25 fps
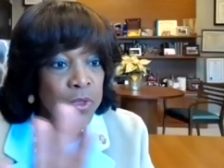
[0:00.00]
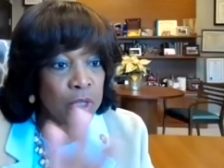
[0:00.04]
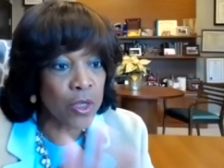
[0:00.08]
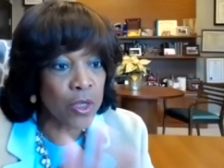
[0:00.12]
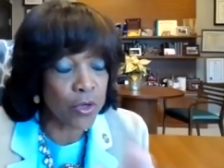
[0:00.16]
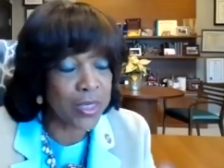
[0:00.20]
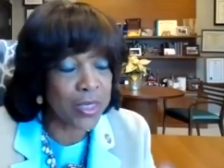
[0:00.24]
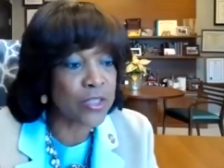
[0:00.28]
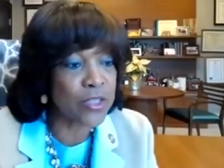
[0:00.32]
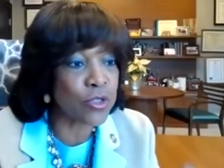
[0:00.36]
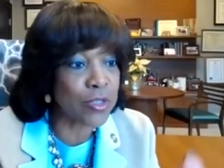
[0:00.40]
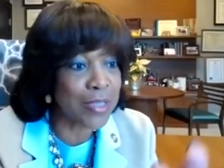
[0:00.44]

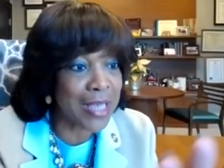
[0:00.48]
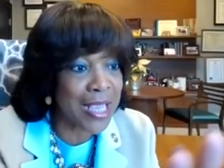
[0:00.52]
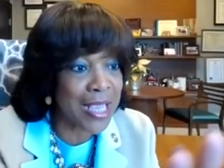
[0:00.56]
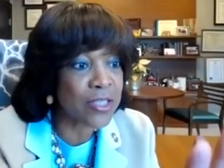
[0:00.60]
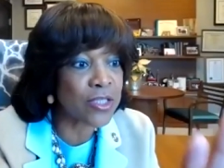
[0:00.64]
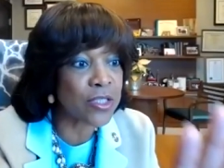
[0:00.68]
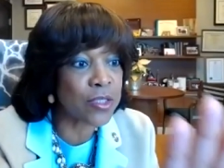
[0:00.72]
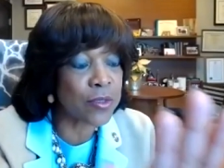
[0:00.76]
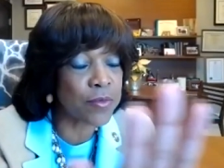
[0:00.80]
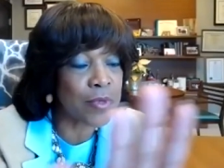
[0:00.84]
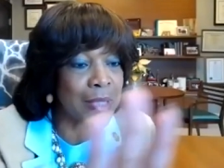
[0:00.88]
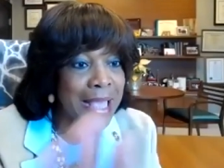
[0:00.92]
Okay, so
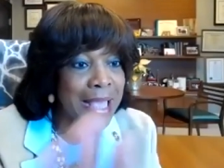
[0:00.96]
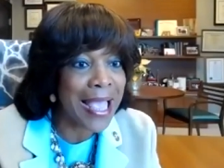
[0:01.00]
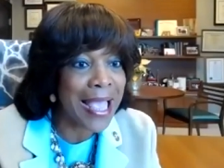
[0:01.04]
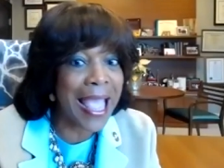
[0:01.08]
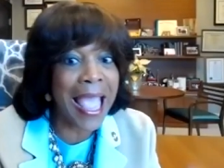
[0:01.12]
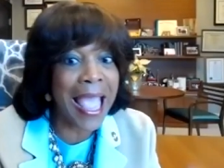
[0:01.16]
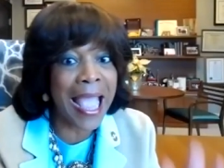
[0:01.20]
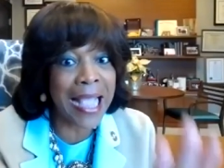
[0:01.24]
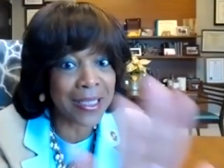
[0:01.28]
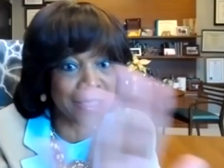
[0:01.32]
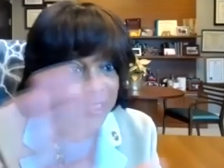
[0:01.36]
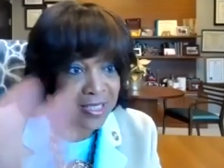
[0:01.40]
that's an
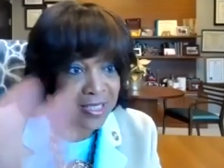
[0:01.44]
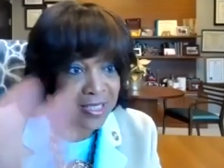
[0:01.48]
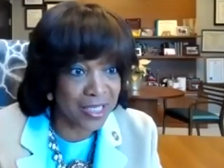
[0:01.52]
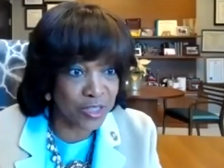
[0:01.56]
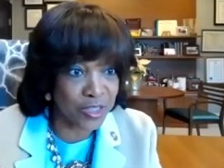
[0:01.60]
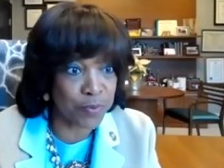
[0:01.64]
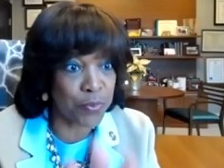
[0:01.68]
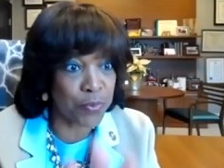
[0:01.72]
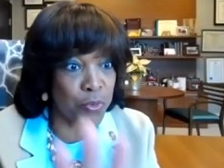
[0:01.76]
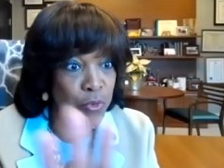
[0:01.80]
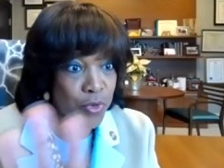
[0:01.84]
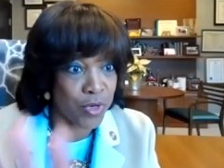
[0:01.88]

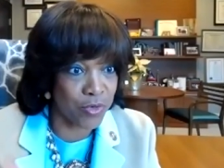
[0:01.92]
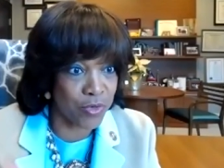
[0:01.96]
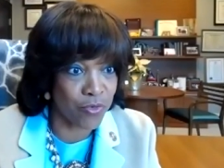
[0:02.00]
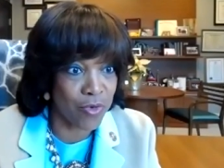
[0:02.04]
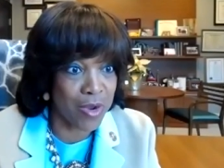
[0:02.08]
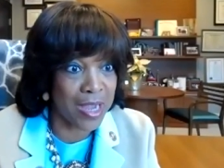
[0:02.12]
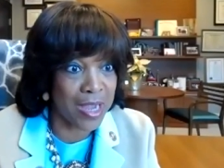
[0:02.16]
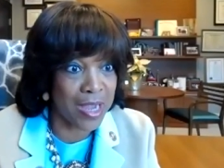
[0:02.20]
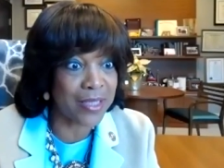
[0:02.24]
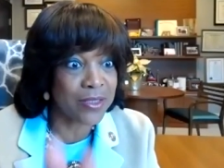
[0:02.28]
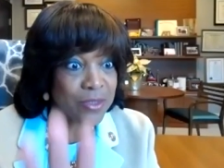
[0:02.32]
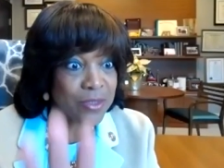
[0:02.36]
access point,
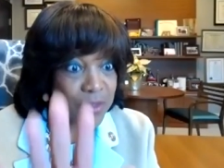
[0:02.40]
right?